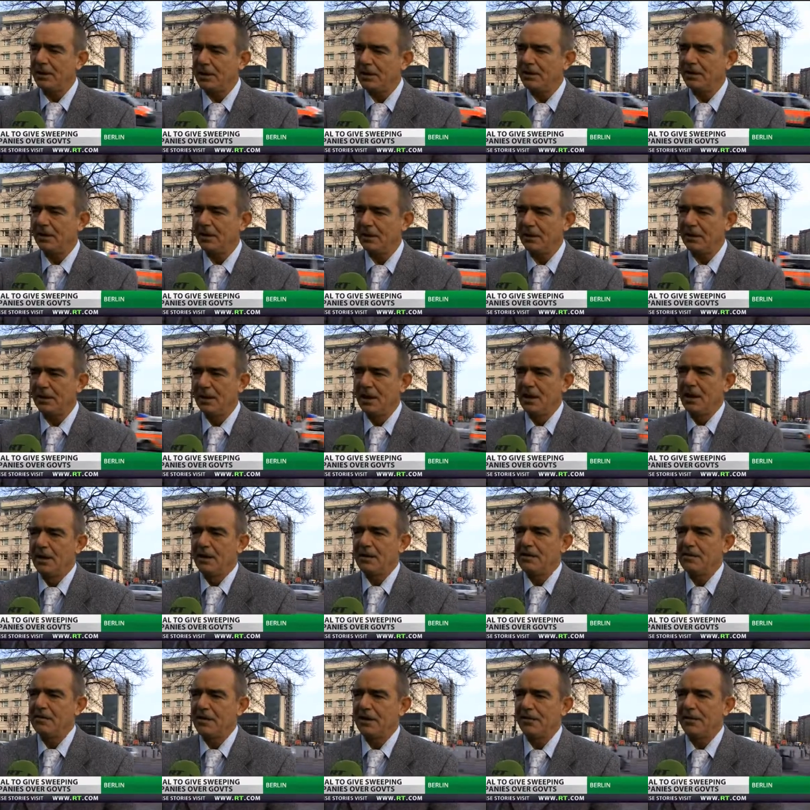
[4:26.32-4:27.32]
treaty
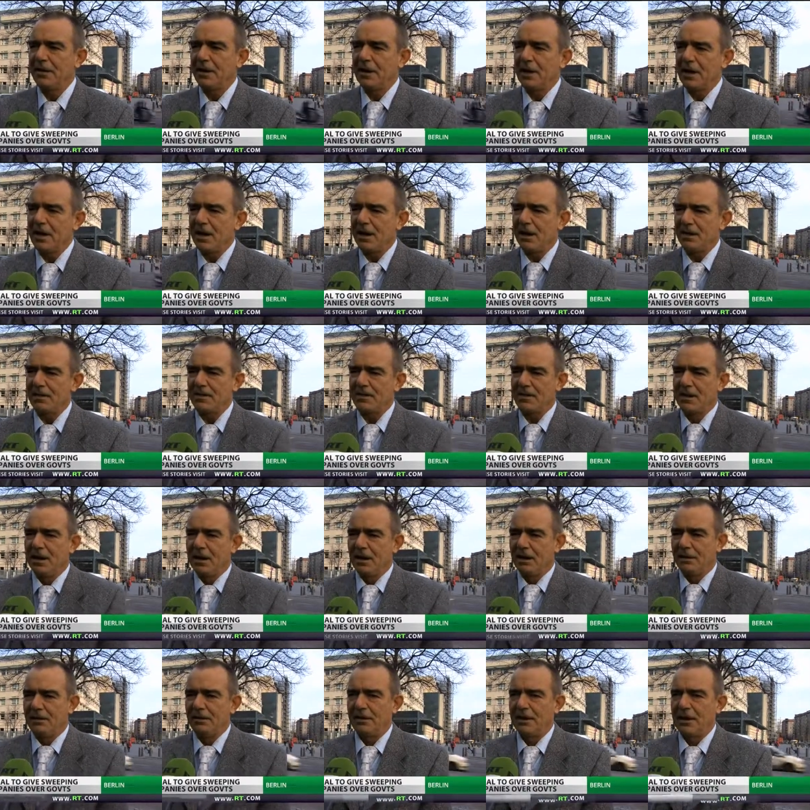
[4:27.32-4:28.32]
is nothing else
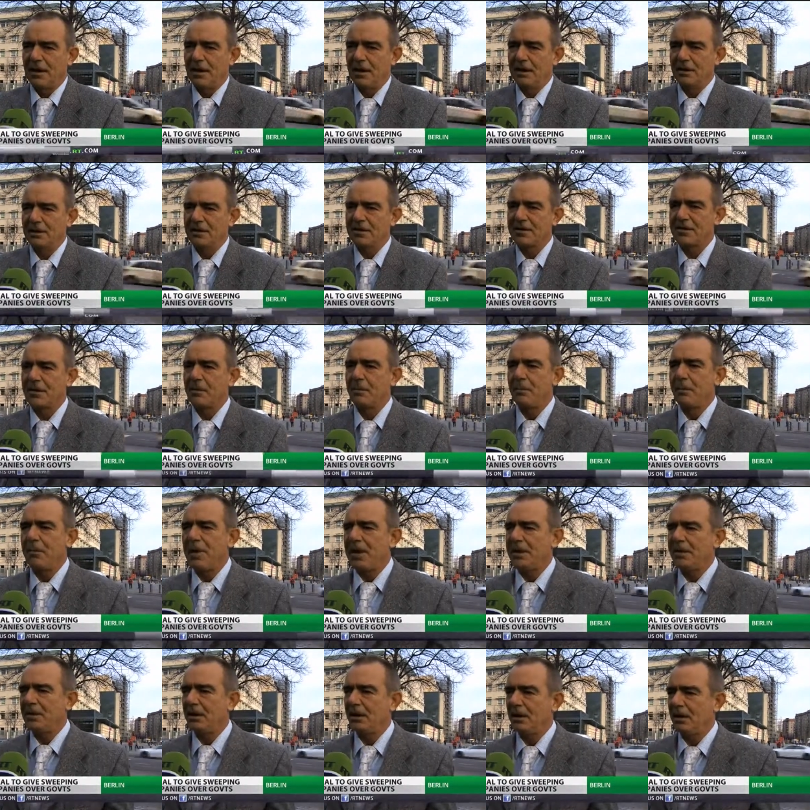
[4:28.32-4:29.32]
than
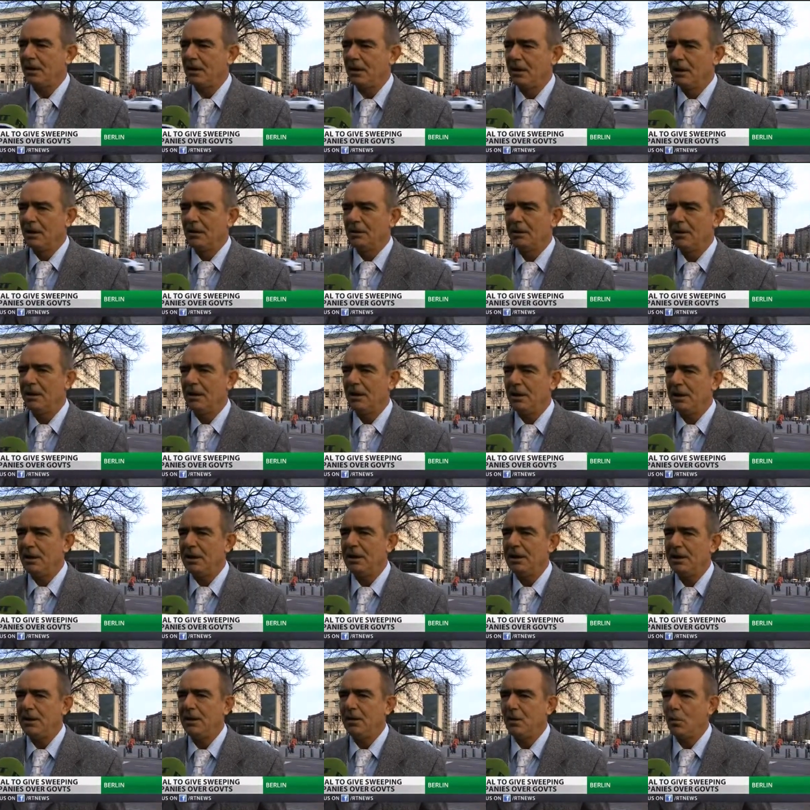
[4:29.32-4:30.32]
submitting the
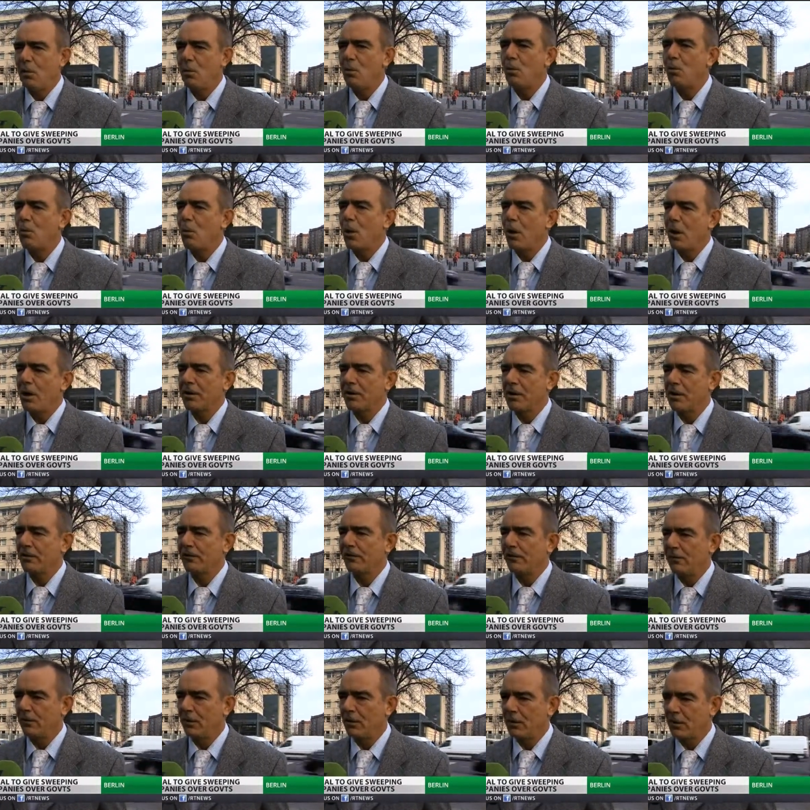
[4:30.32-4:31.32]
EU working
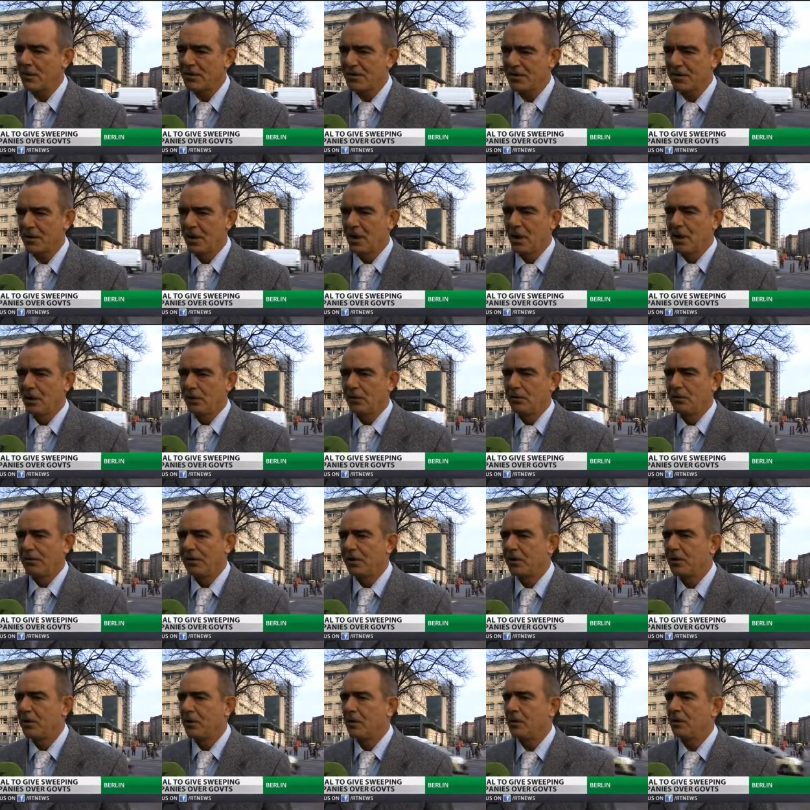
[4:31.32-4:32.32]
force to
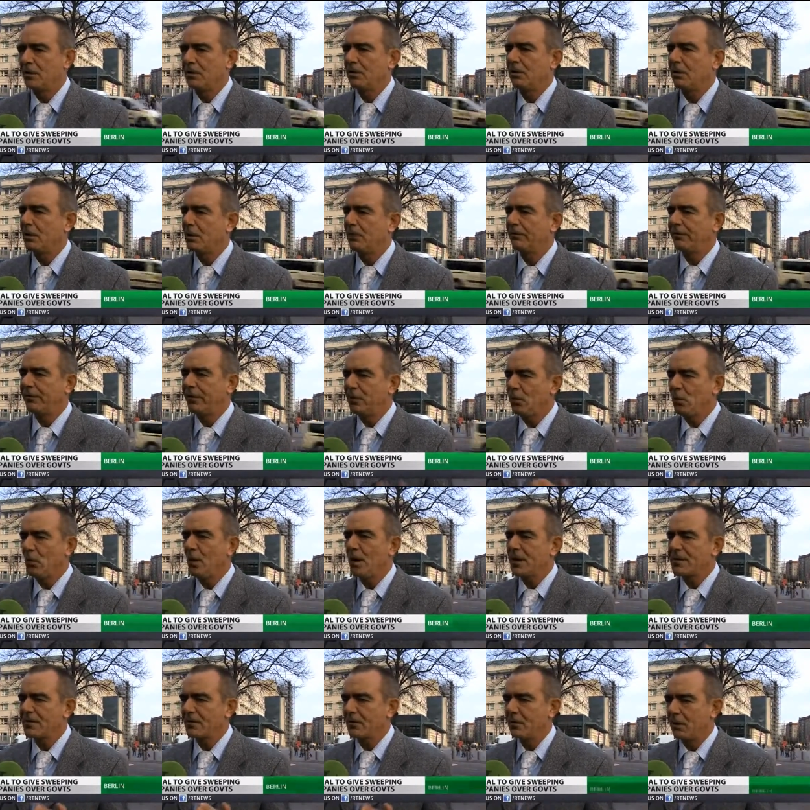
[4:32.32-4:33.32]
the good of
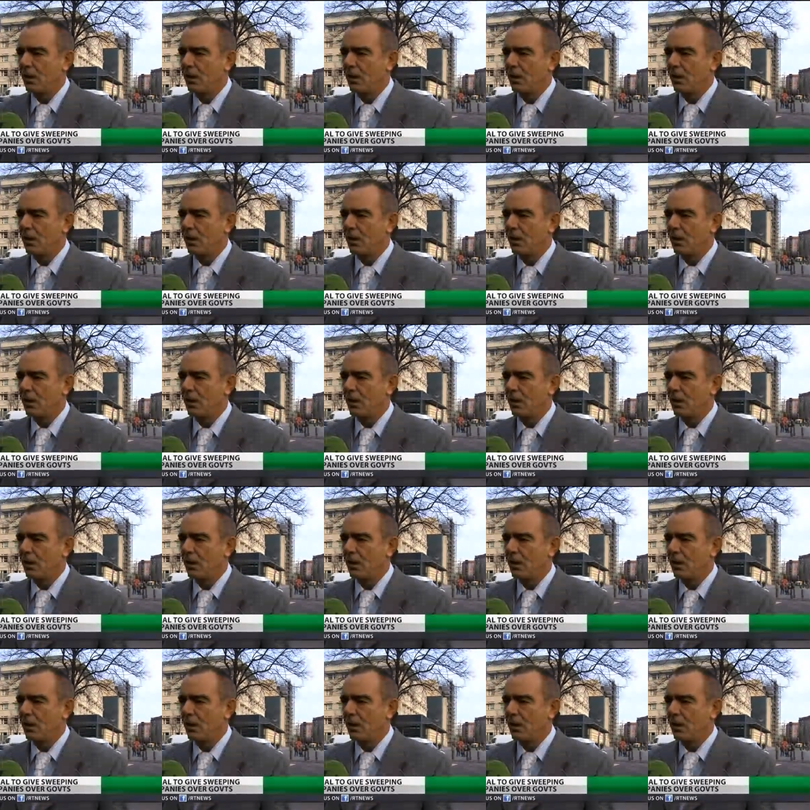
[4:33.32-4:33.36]
US